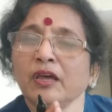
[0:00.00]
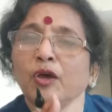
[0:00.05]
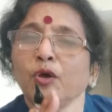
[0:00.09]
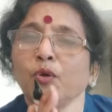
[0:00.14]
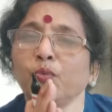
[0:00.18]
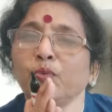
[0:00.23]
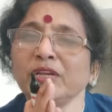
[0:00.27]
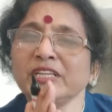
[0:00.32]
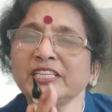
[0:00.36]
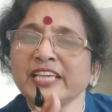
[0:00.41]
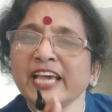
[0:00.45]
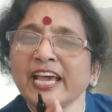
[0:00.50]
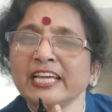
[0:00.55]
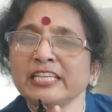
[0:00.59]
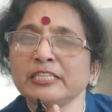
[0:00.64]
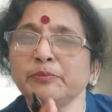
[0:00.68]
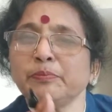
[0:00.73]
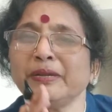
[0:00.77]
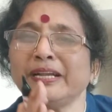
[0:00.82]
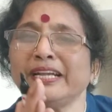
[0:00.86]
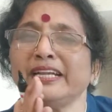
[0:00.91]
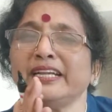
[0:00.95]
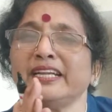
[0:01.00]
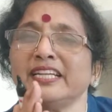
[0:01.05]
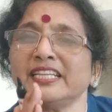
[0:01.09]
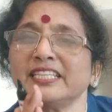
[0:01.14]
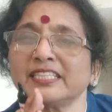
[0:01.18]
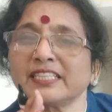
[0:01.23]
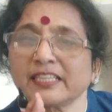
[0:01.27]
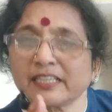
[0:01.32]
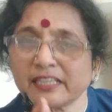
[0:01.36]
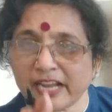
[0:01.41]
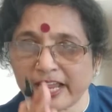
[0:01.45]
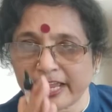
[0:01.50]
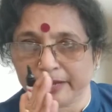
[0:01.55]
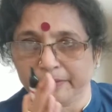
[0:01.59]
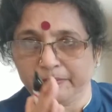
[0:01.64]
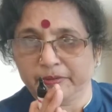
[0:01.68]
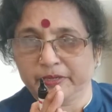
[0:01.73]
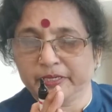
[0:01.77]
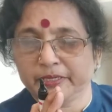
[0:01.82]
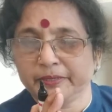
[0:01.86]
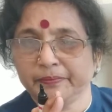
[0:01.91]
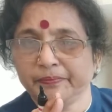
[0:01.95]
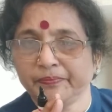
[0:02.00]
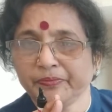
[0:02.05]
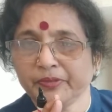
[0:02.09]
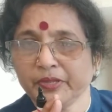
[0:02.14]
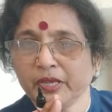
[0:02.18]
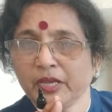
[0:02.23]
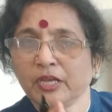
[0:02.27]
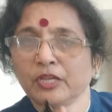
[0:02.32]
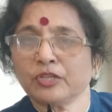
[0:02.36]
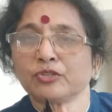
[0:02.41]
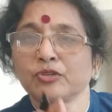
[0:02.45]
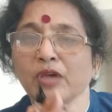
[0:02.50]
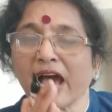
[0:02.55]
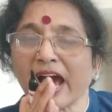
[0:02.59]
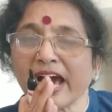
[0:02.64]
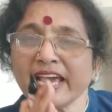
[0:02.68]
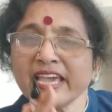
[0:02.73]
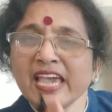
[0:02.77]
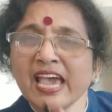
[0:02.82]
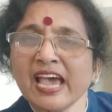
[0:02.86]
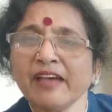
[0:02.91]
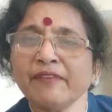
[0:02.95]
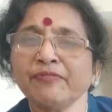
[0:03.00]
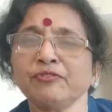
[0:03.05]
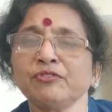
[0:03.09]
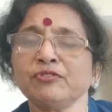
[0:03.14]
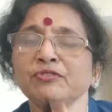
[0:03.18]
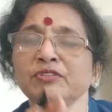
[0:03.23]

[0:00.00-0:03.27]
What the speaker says: which has been described. So I have to